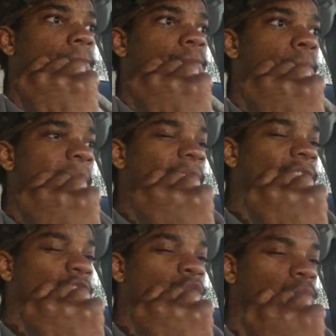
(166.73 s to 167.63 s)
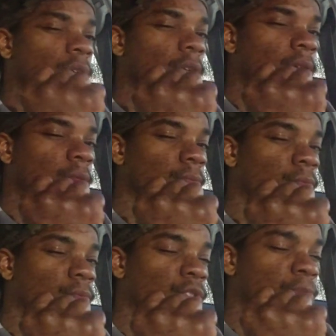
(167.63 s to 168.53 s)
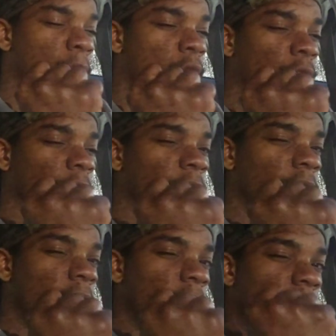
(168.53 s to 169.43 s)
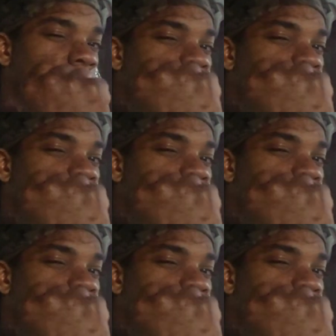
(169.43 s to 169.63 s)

make this one smaller and